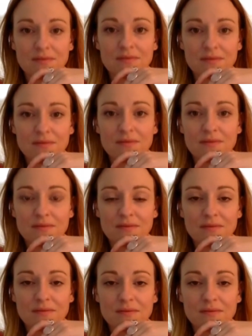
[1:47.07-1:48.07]

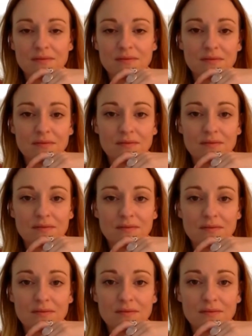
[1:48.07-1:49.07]

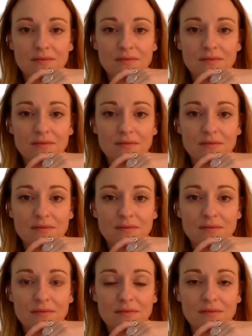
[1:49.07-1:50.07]

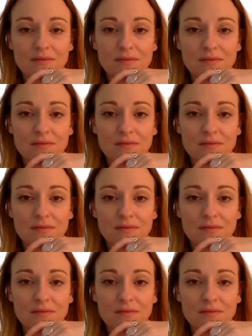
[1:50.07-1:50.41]
(not speaking)